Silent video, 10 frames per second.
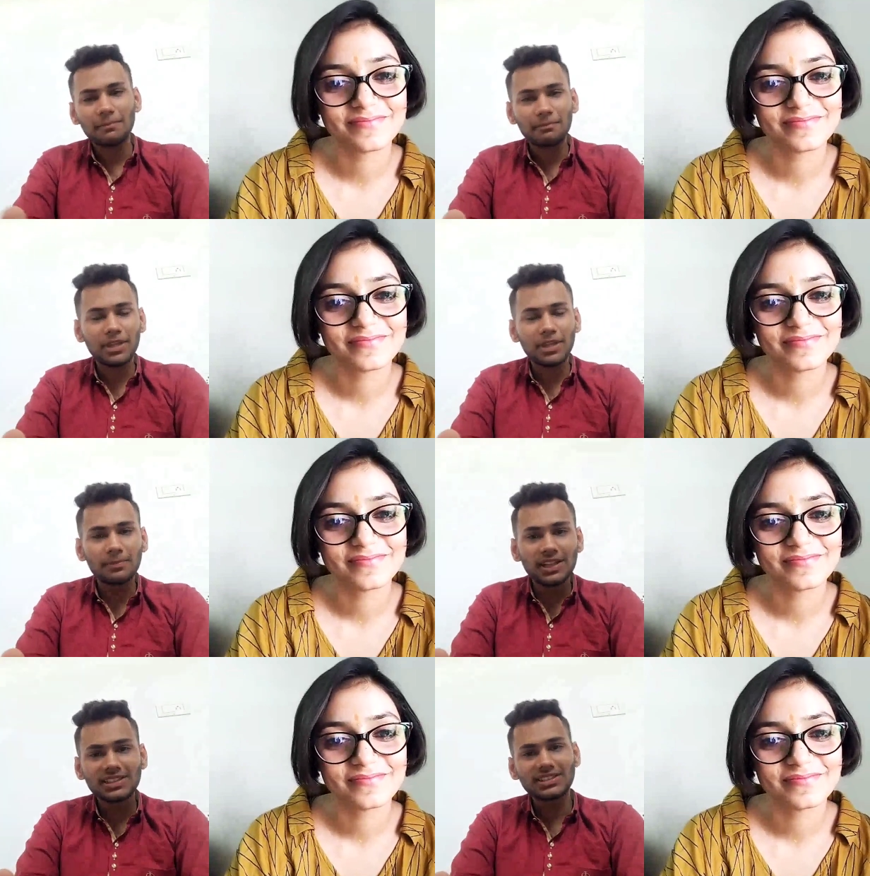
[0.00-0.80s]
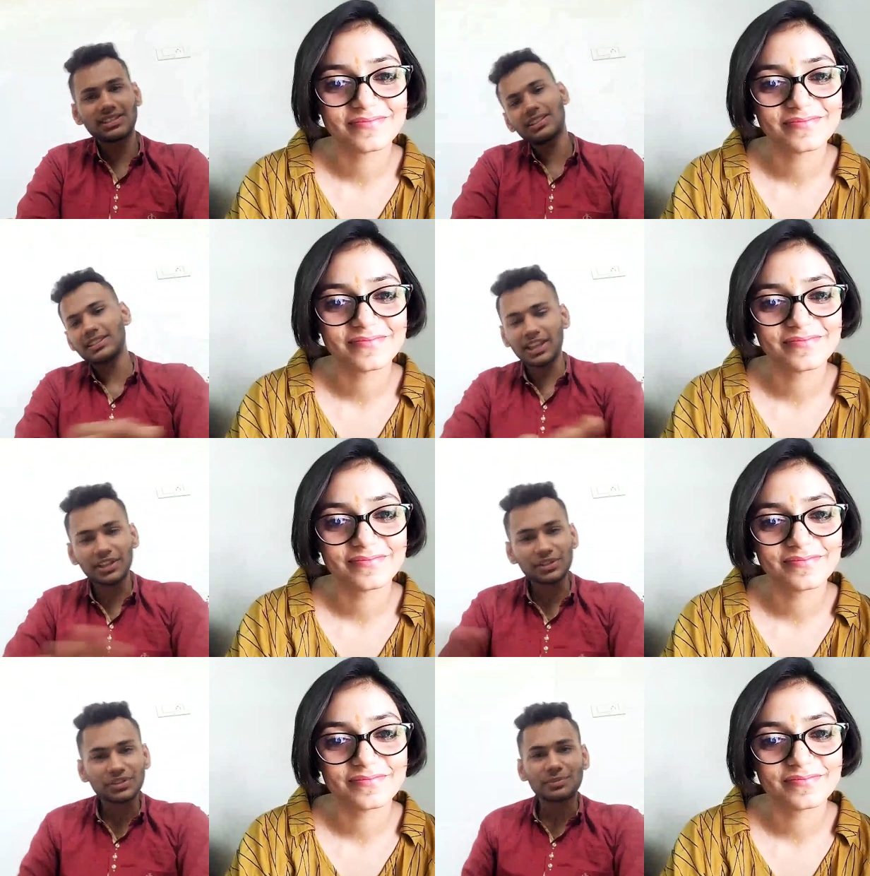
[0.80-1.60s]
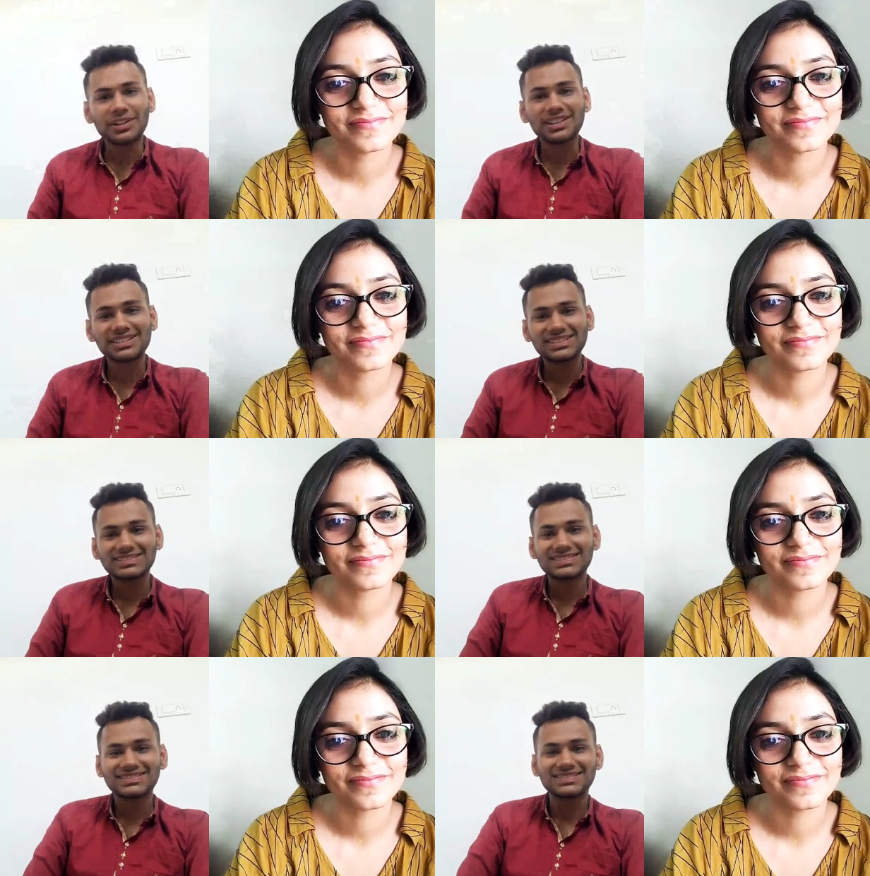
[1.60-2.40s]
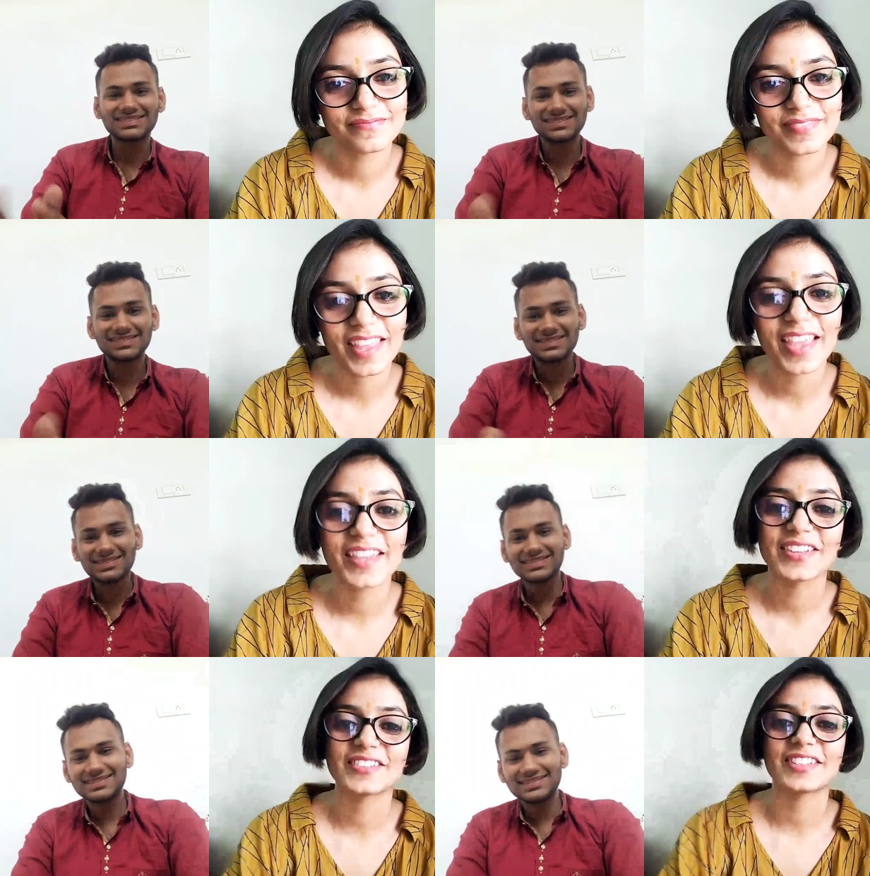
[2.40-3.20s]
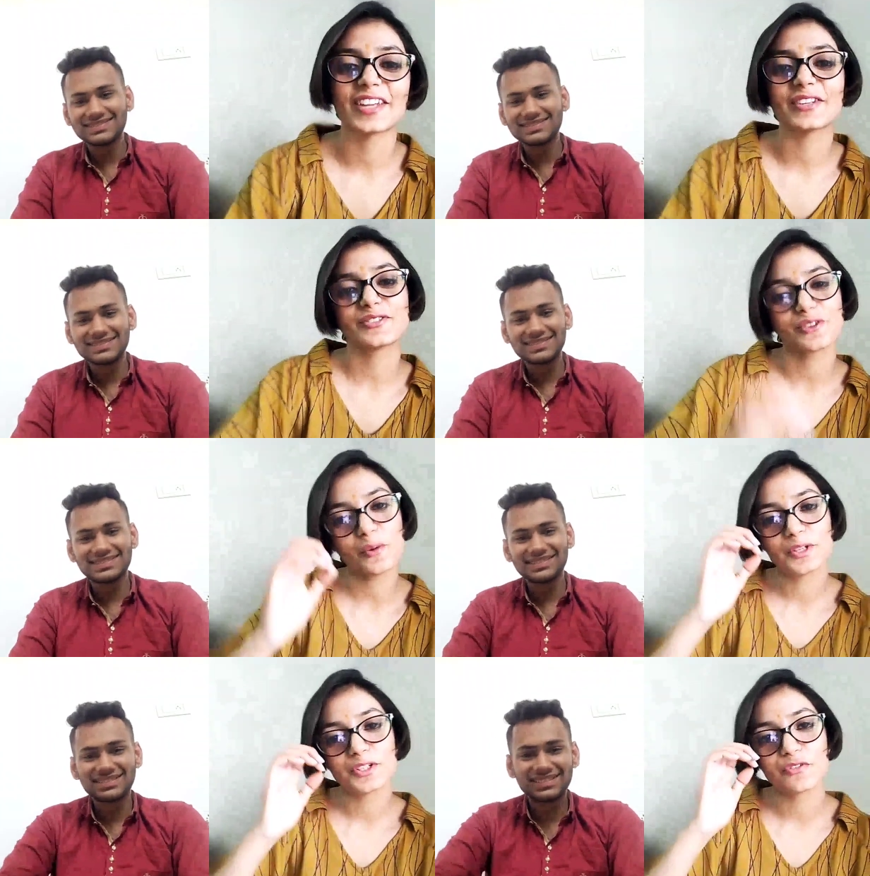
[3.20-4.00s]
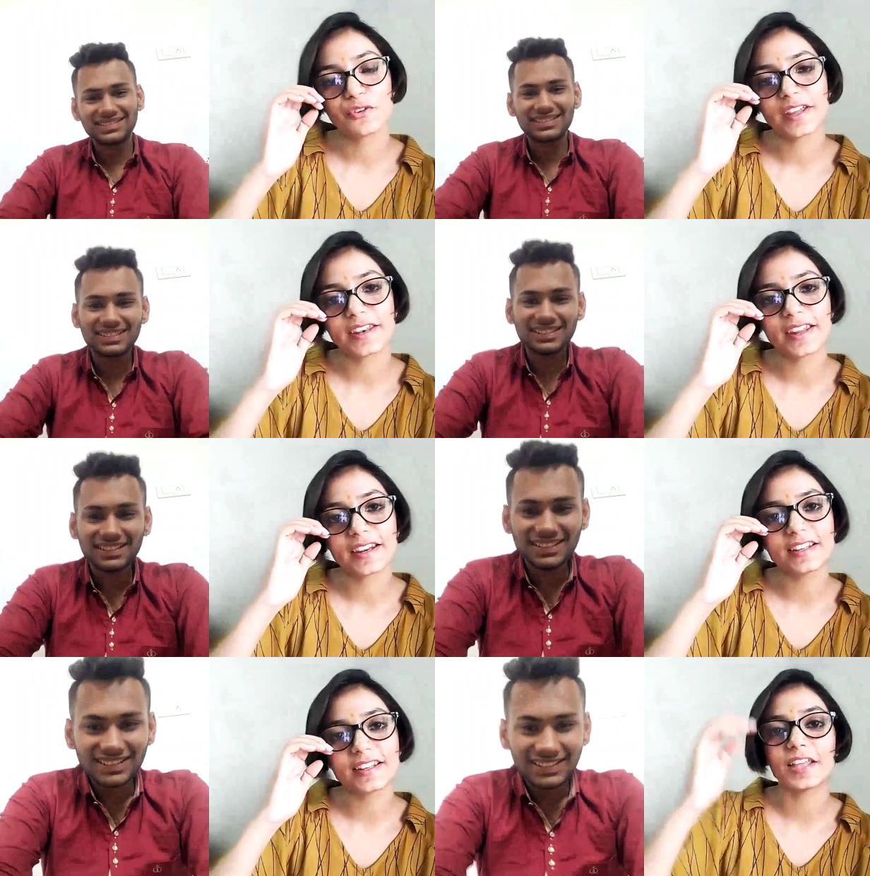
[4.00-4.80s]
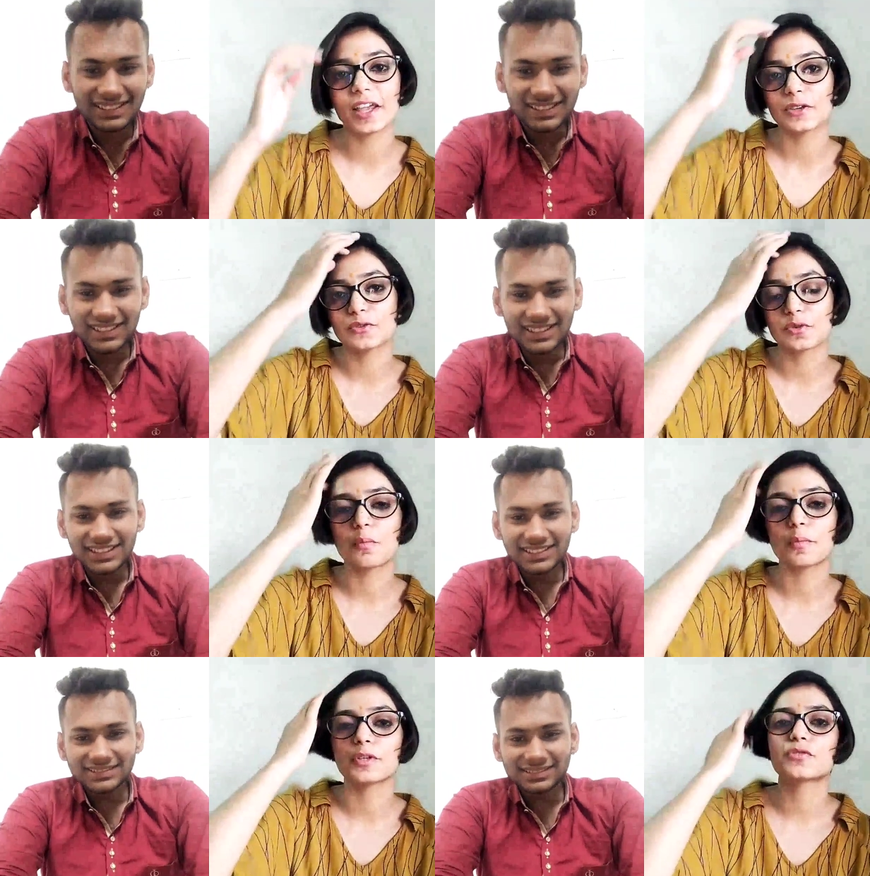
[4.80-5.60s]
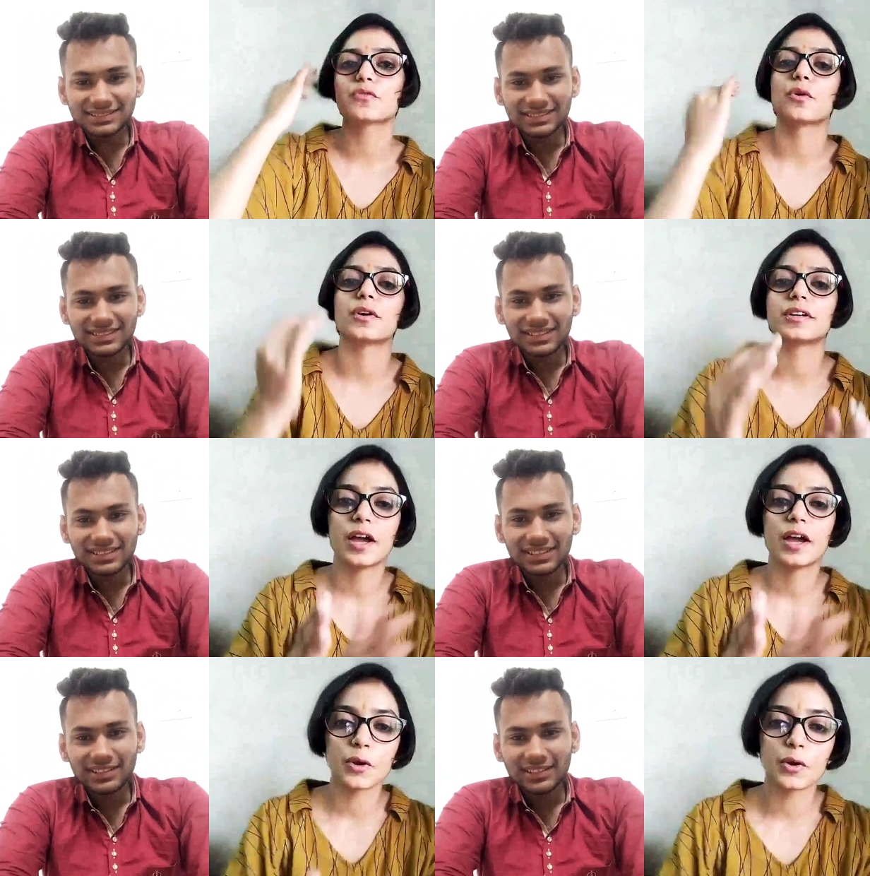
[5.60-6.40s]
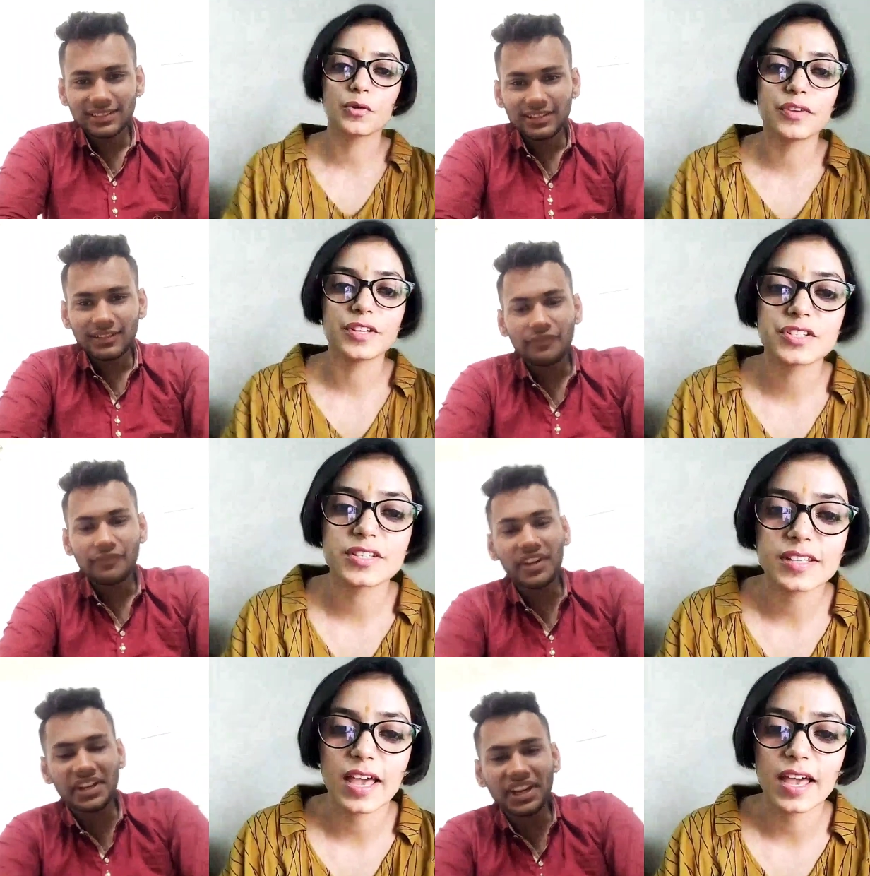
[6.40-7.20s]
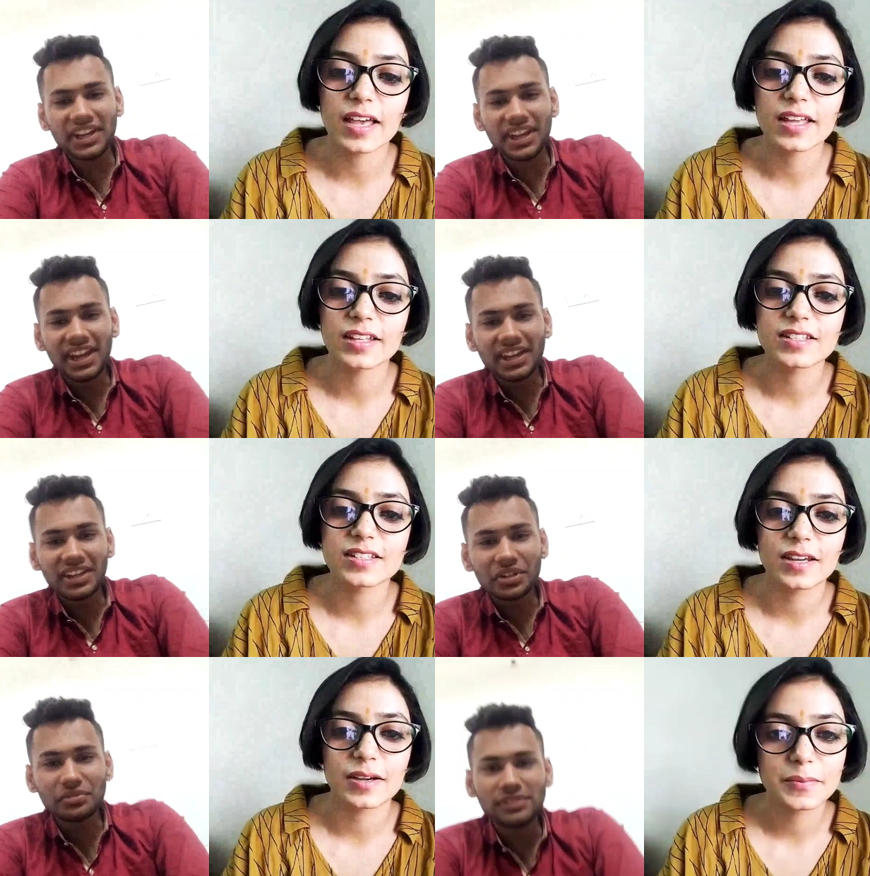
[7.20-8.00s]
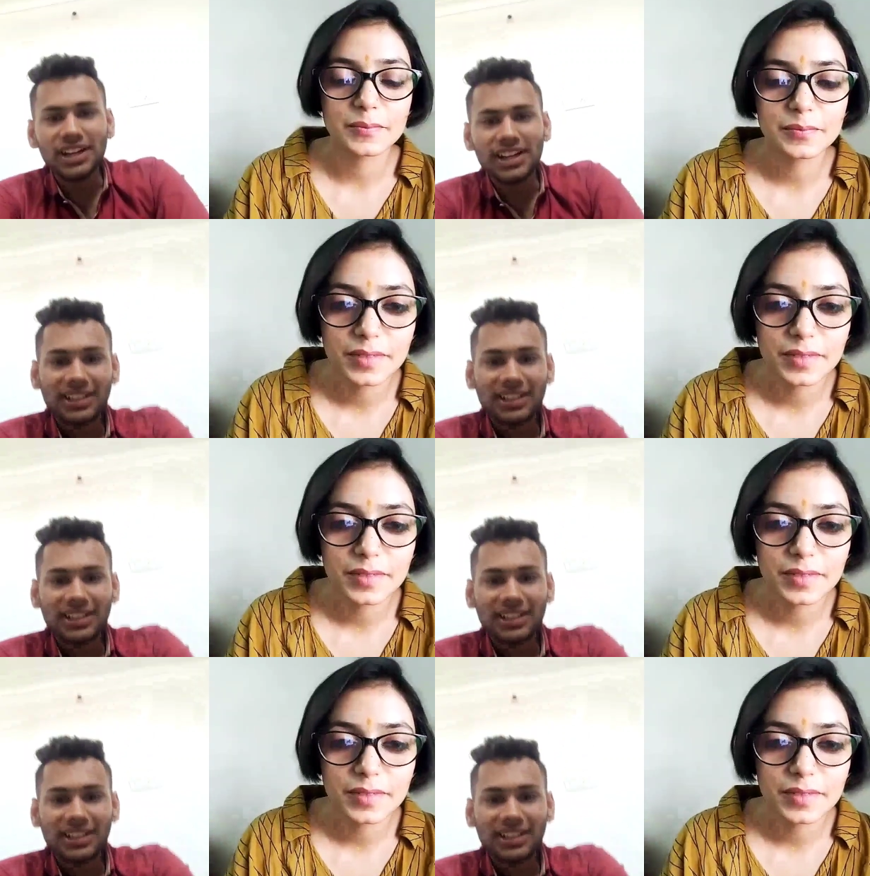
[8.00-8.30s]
Speaker 1: be blessed. Thank you so much.
Speaker 2: Thank you so much for connecting, and thank you so much for good wishes. And yeah,